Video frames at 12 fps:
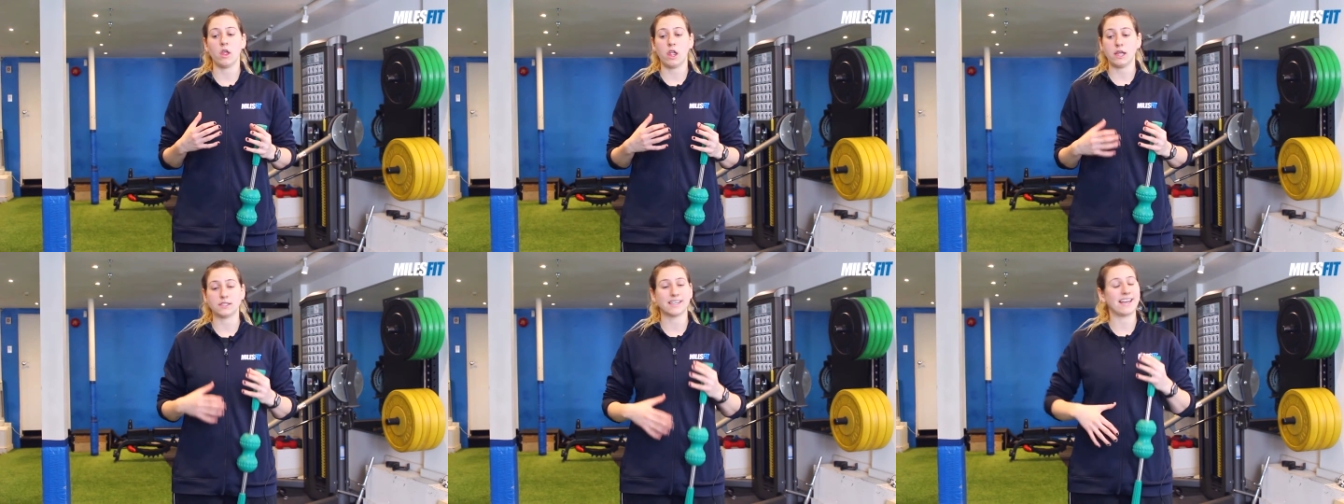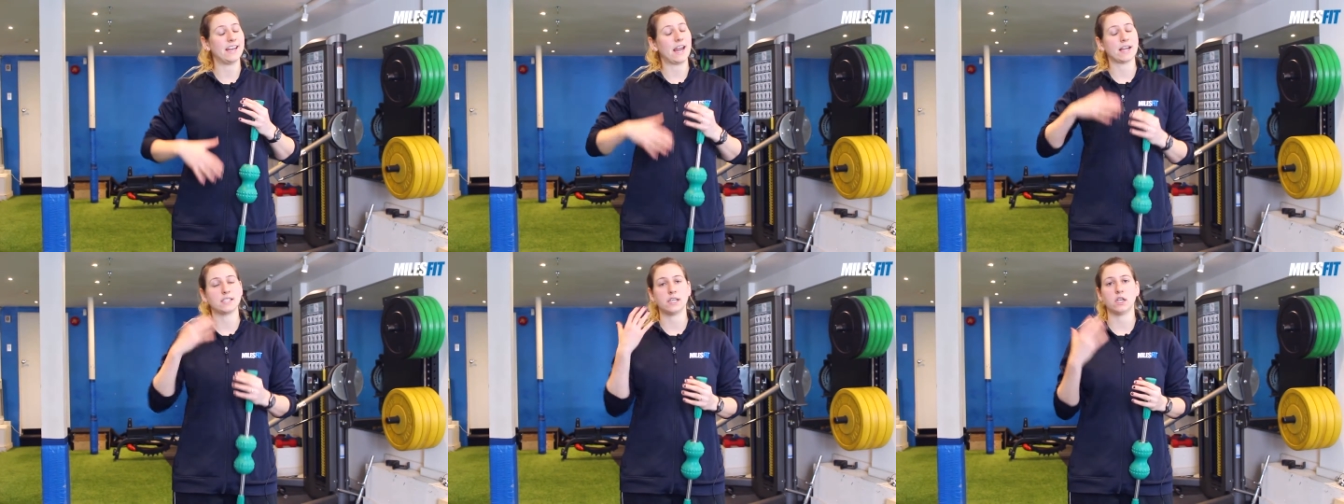It's
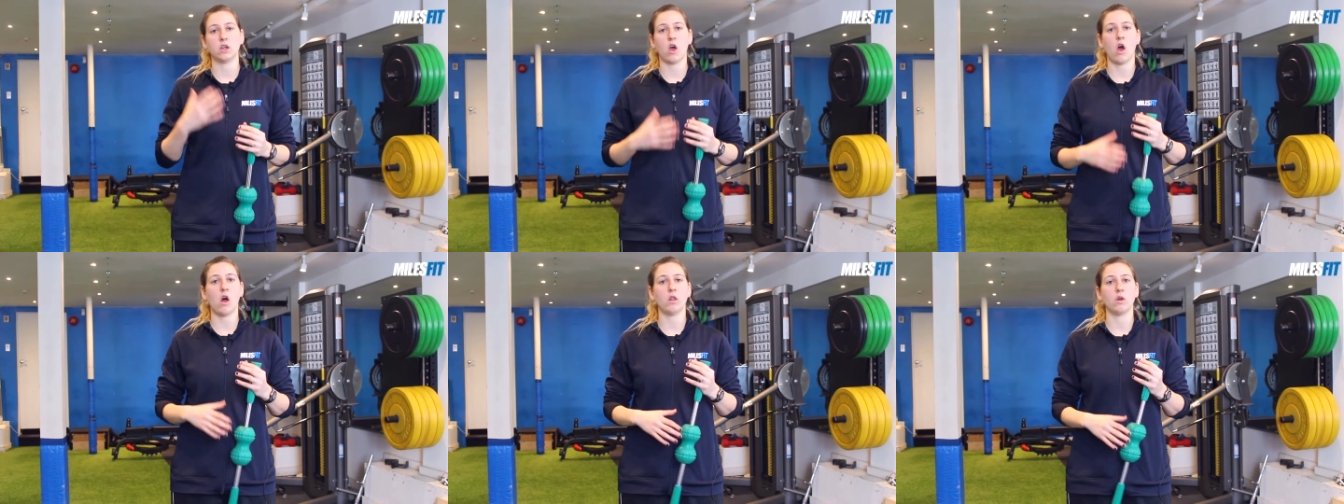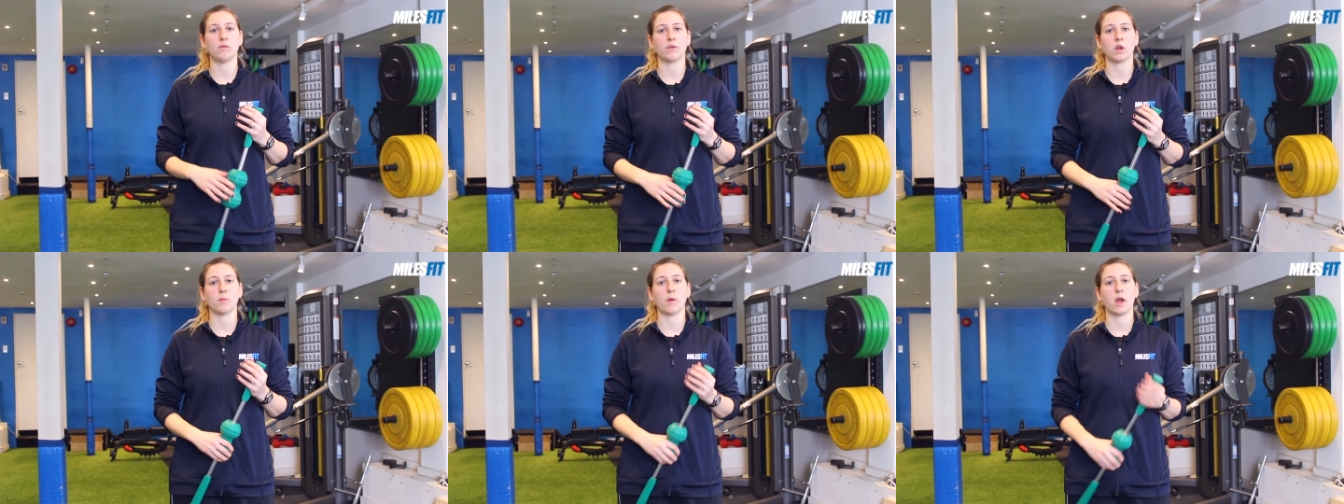connected all over
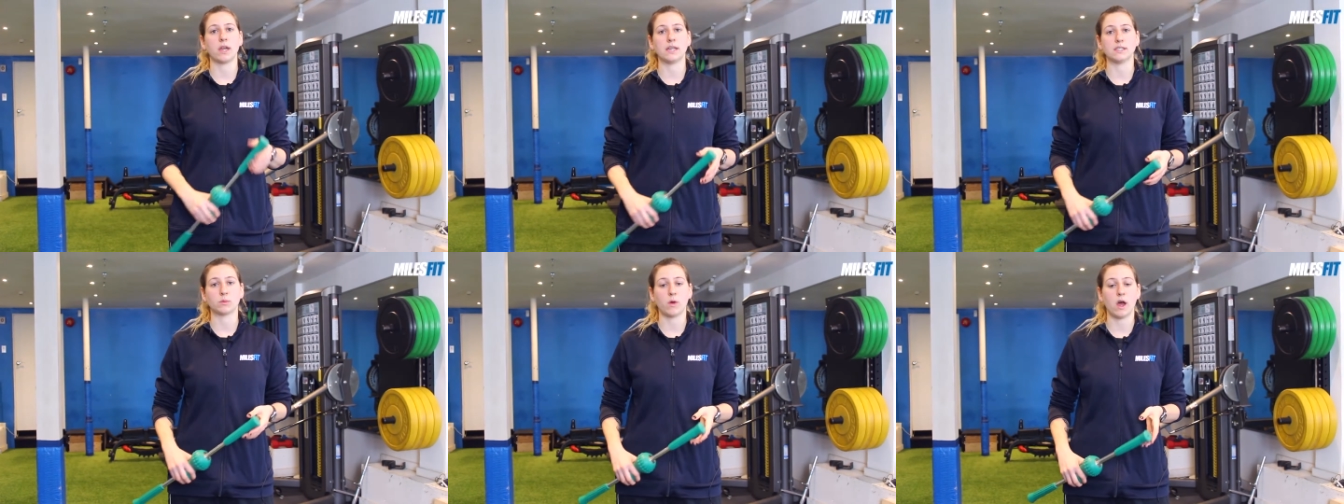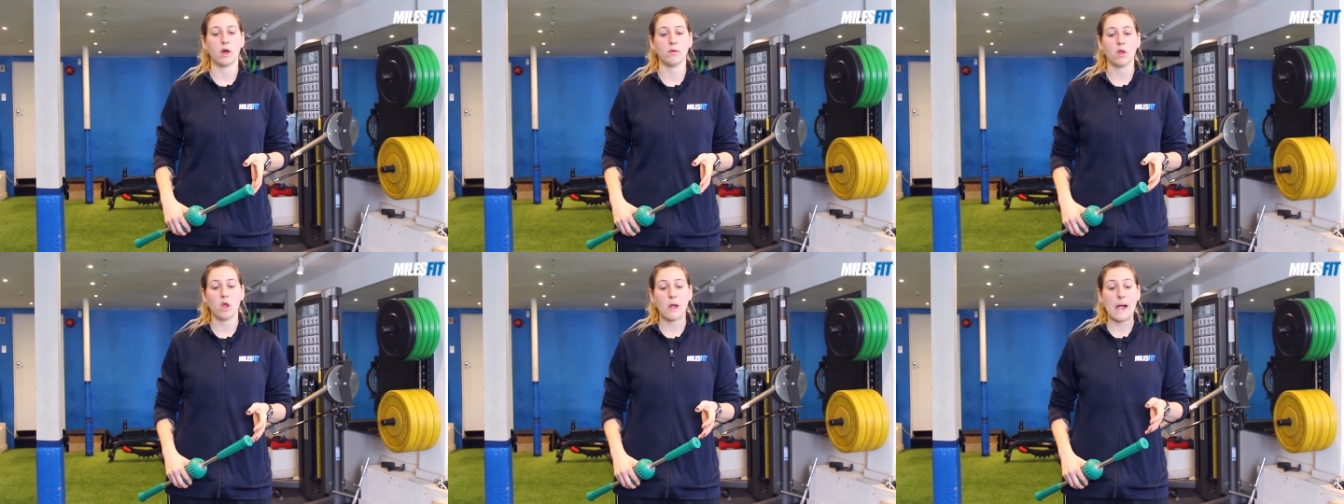your body as well.